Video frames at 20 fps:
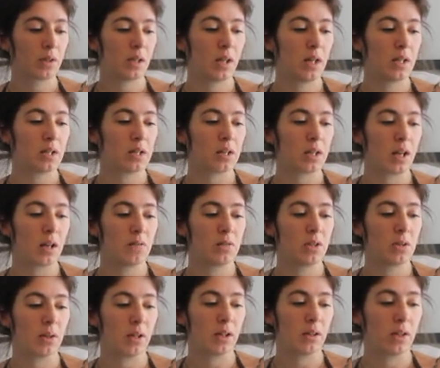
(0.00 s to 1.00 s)
Instead of
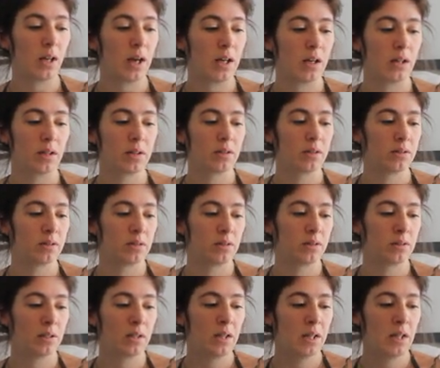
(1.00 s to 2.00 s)
doing like
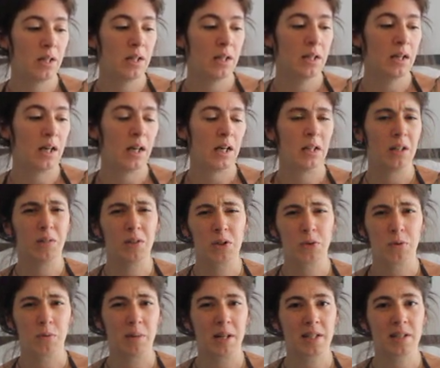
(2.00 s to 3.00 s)

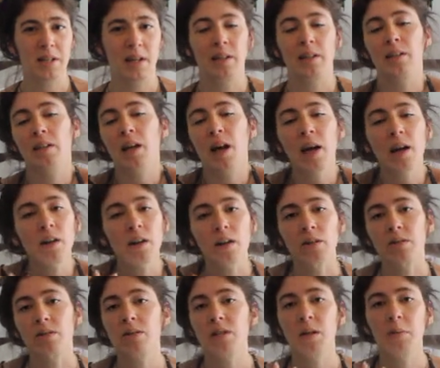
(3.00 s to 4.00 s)
individual by sign. I don't know.
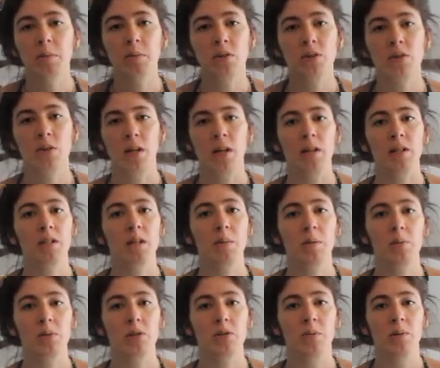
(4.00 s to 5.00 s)
Tell me what you think. Tell
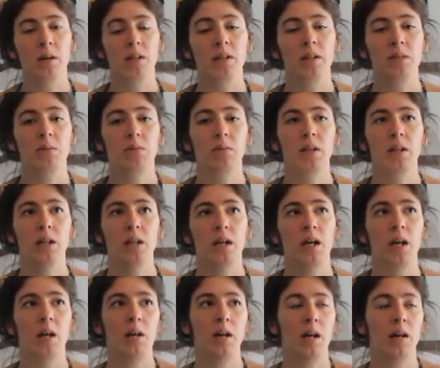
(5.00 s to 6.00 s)
me what you want. Really,
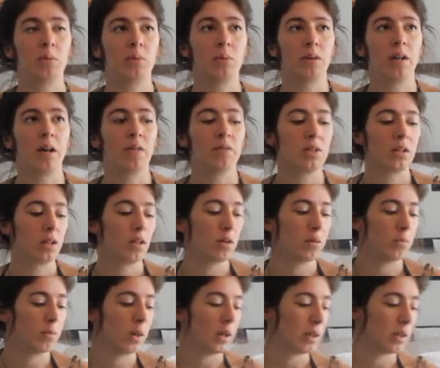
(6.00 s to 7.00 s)
I would love to know
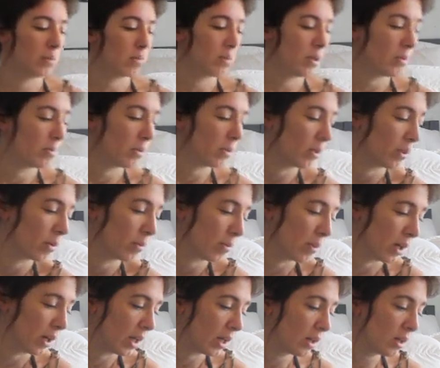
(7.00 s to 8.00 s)
what people are
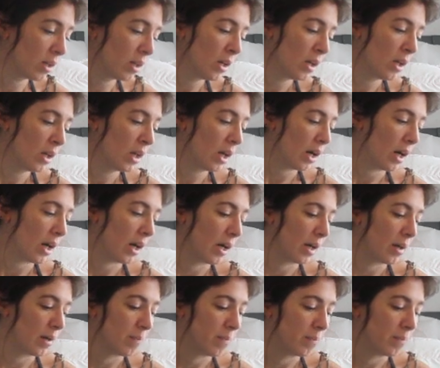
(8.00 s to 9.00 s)
wanting.
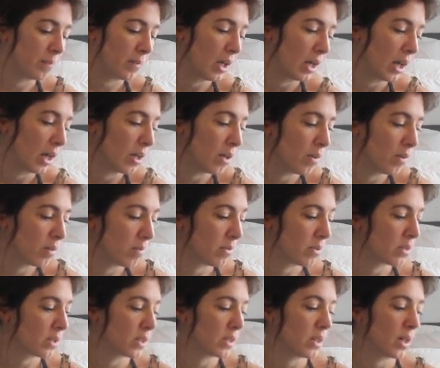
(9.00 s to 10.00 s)
And I know that
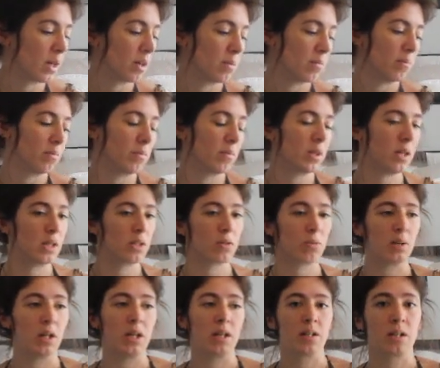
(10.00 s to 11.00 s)
most of the time these
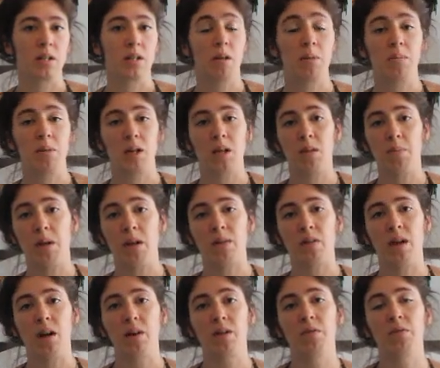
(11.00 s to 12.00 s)
readings end up being about
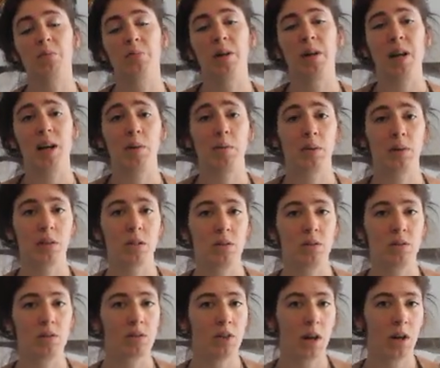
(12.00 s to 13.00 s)
love, but I really
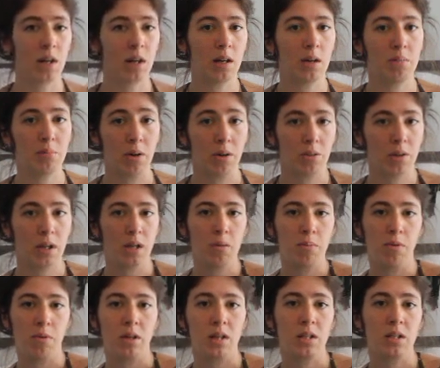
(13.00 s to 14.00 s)
do try to hit both key
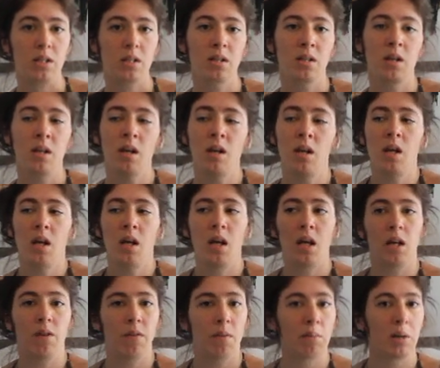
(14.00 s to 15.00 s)
points.
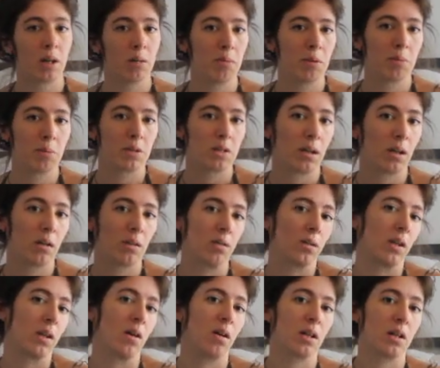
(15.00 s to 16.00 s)
And if I'm going to be
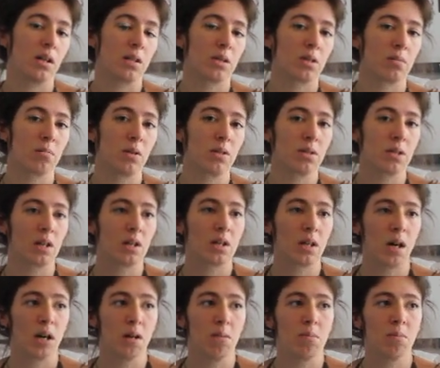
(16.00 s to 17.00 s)
particularly honest, most of the
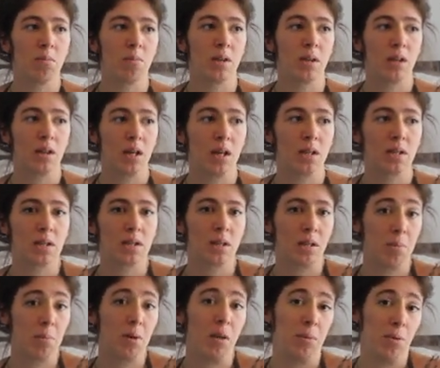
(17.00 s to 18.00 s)
time the things
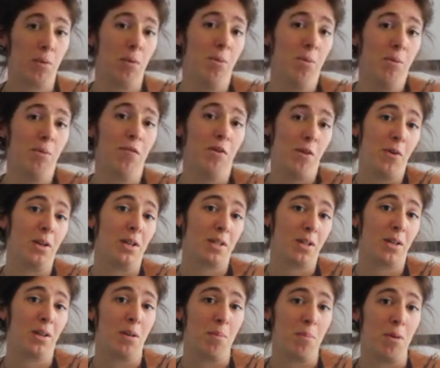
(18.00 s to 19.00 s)
that people focus
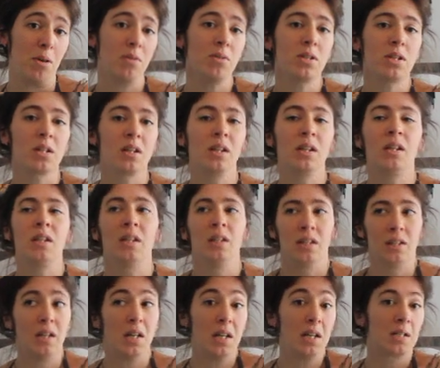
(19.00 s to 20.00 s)
on the most
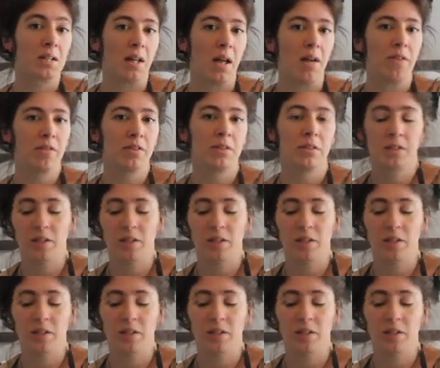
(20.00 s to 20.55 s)
is love.